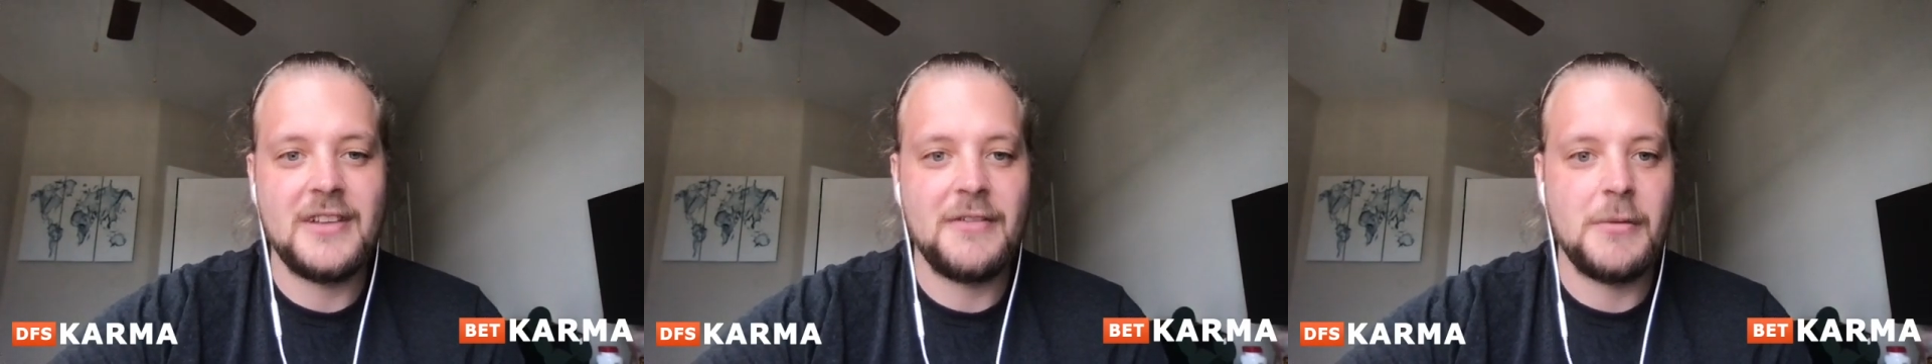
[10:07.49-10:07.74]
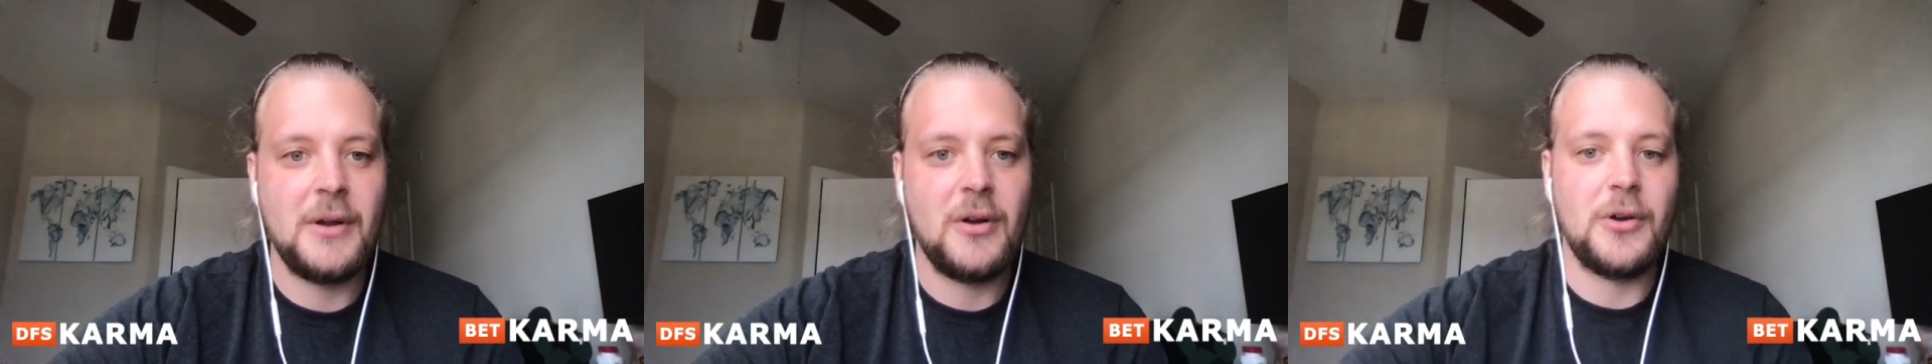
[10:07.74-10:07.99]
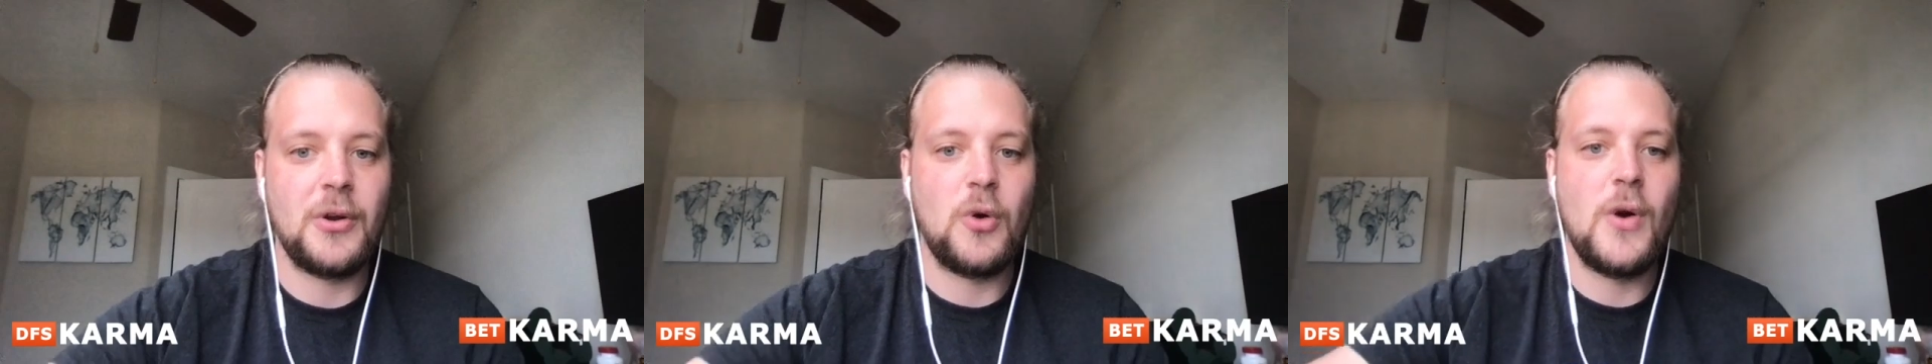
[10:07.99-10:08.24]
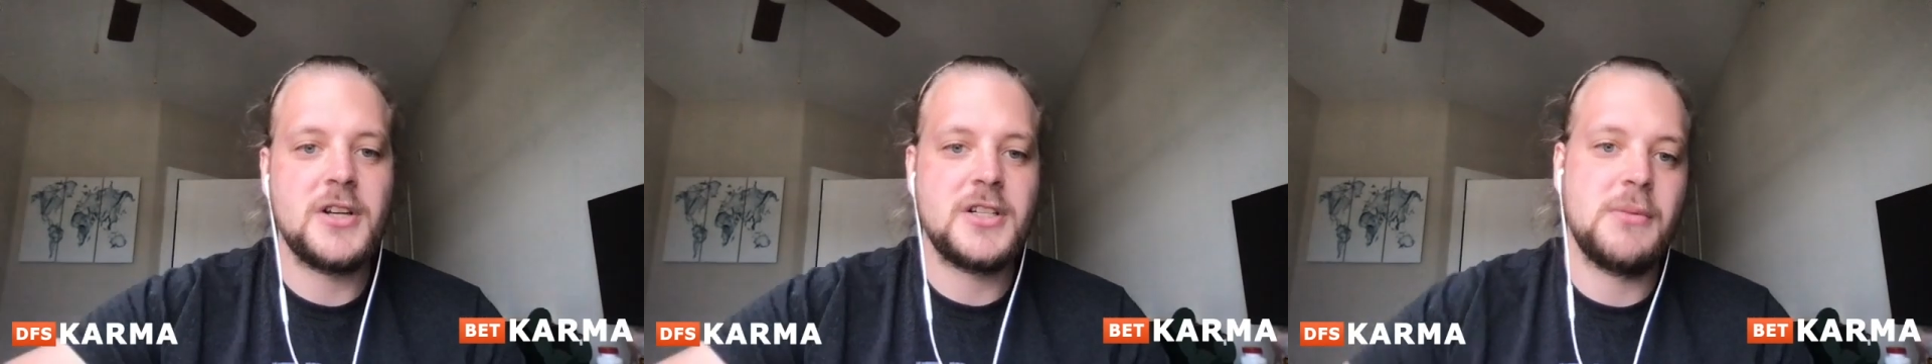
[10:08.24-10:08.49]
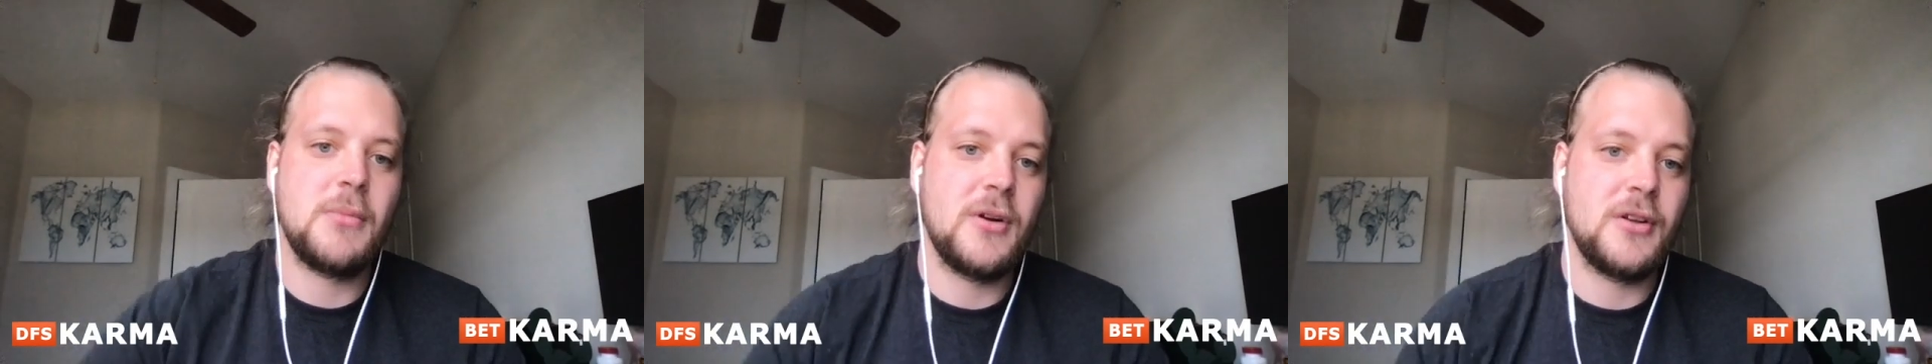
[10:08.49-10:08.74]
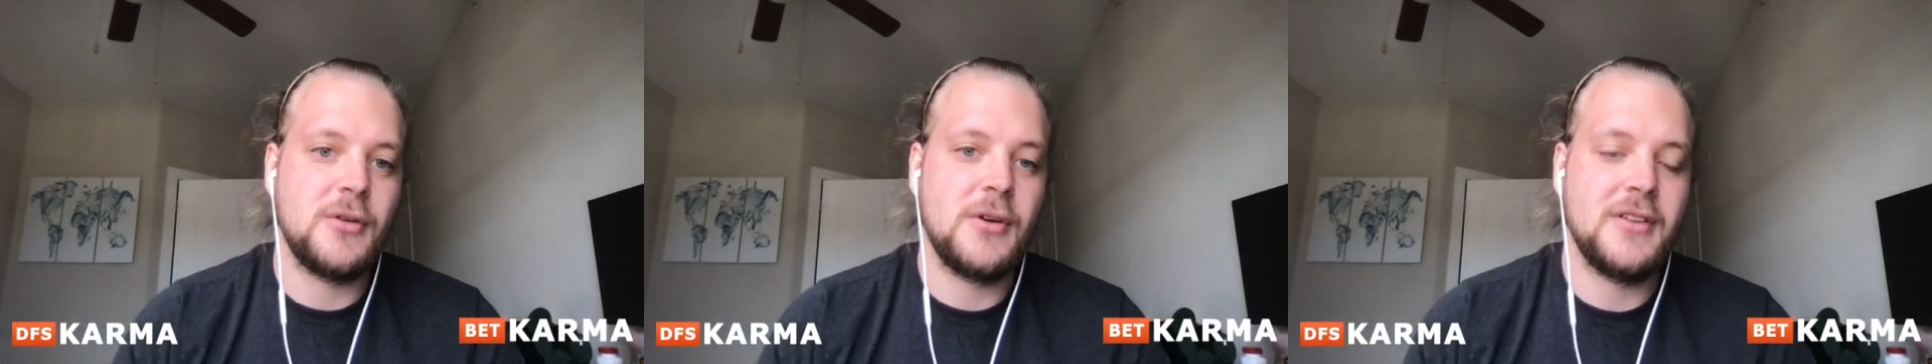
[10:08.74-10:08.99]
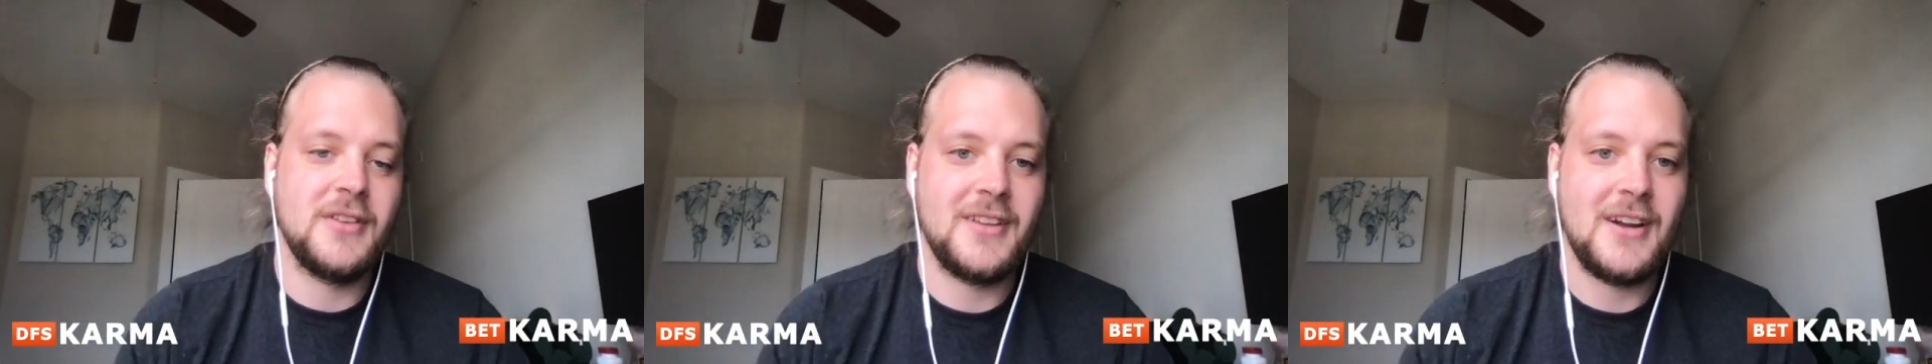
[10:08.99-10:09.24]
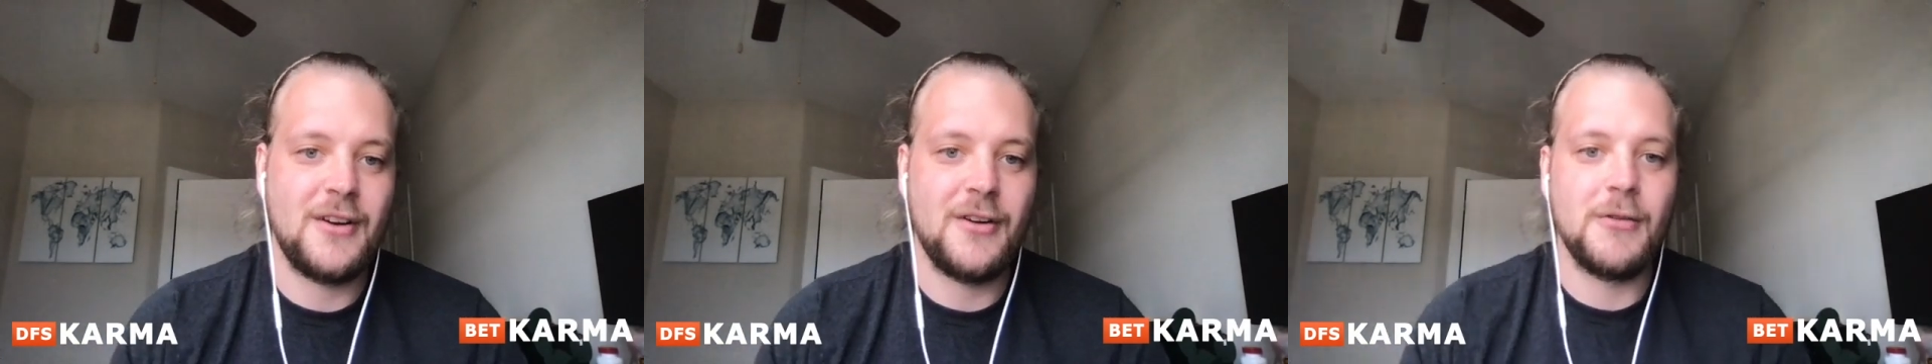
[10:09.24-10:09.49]
ever been called a question mark throughout his
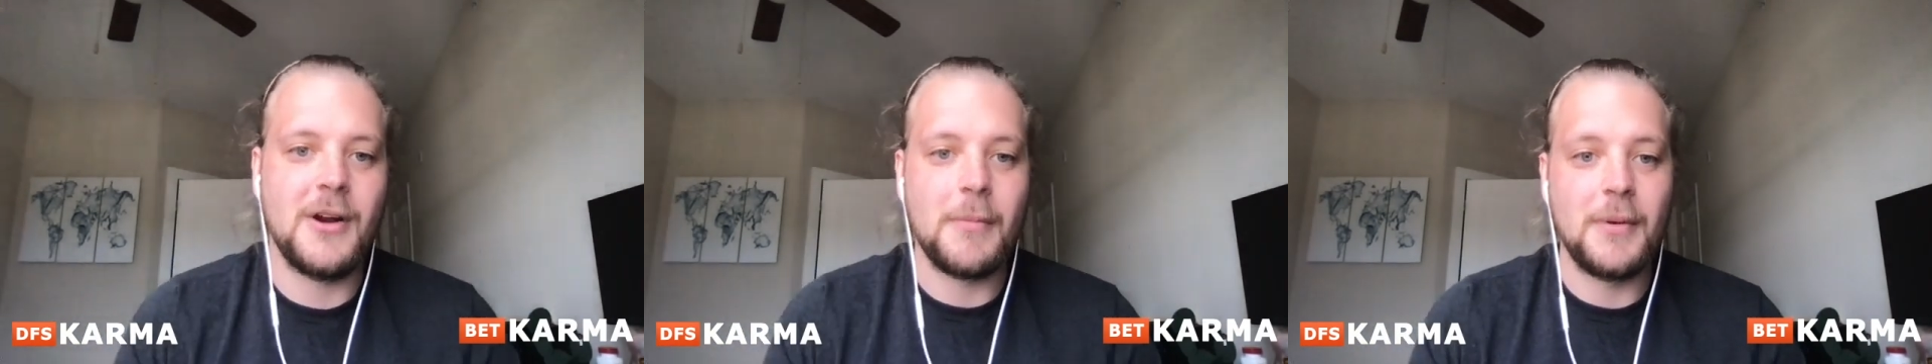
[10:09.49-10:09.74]
entire career,